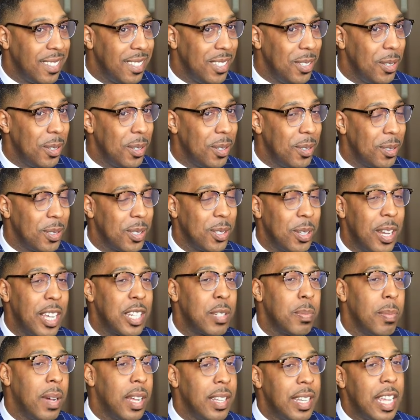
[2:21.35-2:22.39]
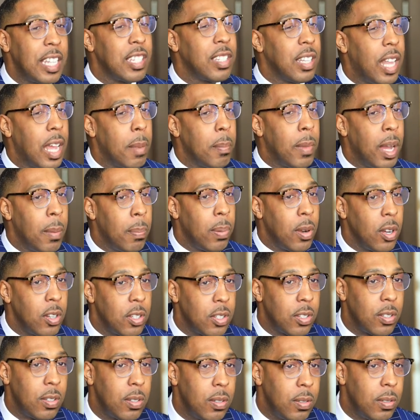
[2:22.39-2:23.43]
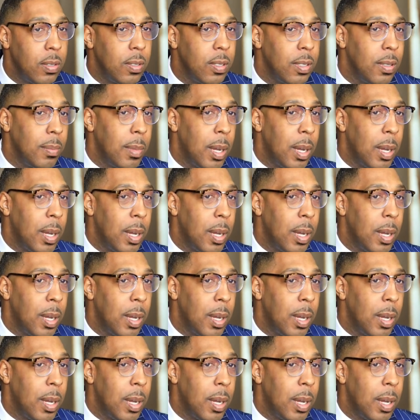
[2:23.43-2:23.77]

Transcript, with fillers: You know, so that's, my, that's like my personal,